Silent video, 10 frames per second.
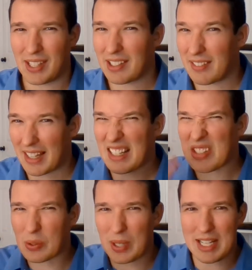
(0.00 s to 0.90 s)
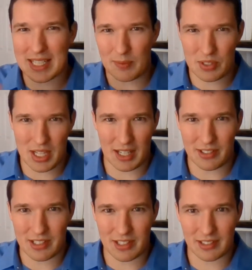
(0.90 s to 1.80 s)
That does create some
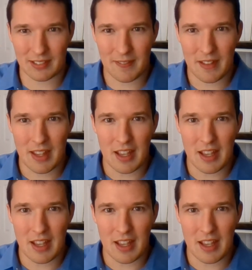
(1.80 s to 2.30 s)
challenges.